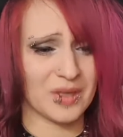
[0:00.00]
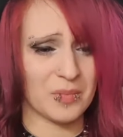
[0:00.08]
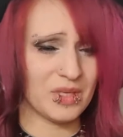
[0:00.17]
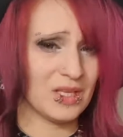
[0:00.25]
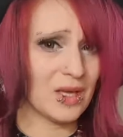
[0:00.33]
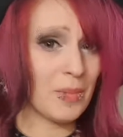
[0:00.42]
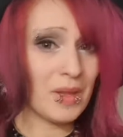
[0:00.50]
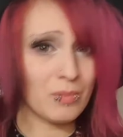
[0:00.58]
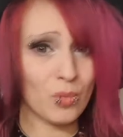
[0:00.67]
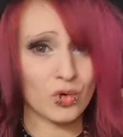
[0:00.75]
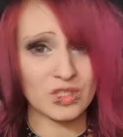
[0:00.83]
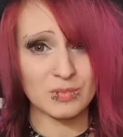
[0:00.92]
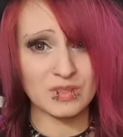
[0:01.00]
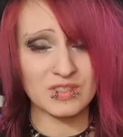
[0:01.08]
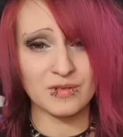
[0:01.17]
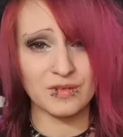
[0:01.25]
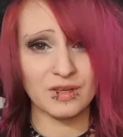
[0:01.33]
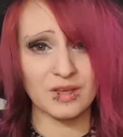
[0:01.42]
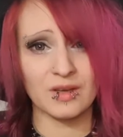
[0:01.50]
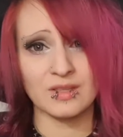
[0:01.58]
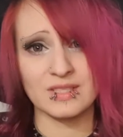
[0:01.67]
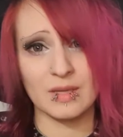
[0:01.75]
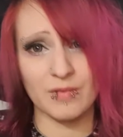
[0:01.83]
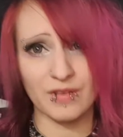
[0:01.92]
be a bit more specific.
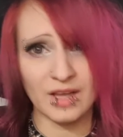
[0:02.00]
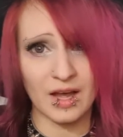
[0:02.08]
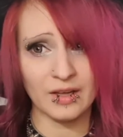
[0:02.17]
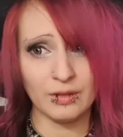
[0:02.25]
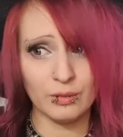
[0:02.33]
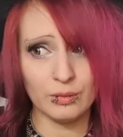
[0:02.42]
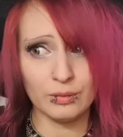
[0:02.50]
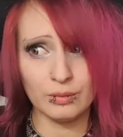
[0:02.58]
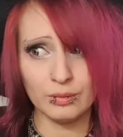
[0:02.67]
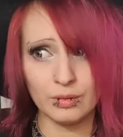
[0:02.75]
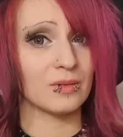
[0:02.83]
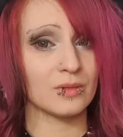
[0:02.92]
Something I do.